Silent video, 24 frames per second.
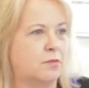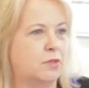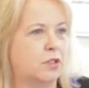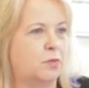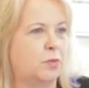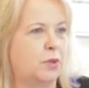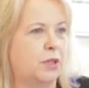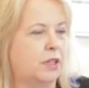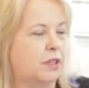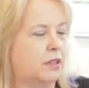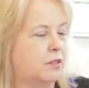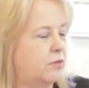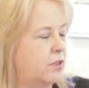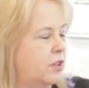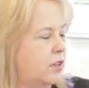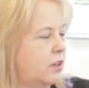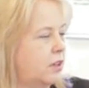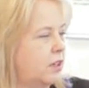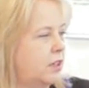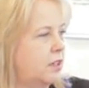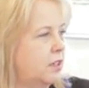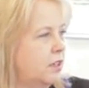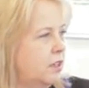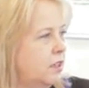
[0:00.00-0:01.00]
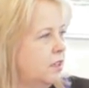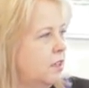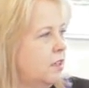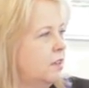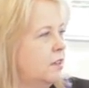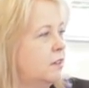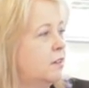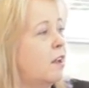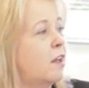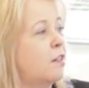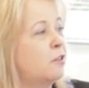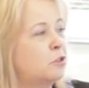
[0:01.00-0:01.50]
to pick a very
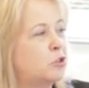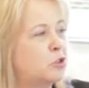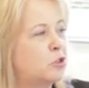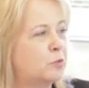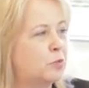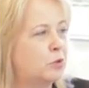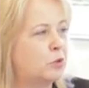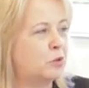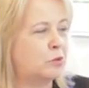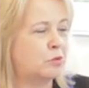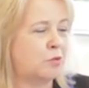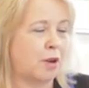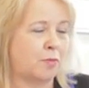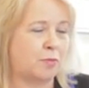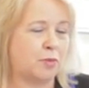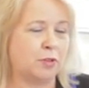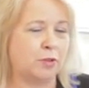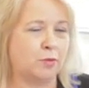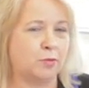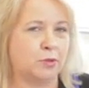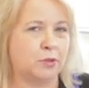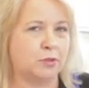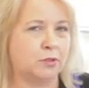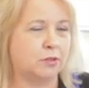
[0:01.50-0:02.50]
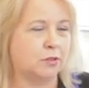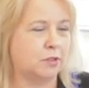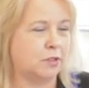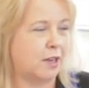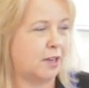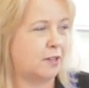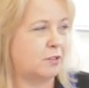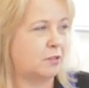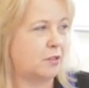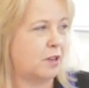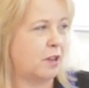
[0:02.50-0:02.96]
knowledgeable, reputable title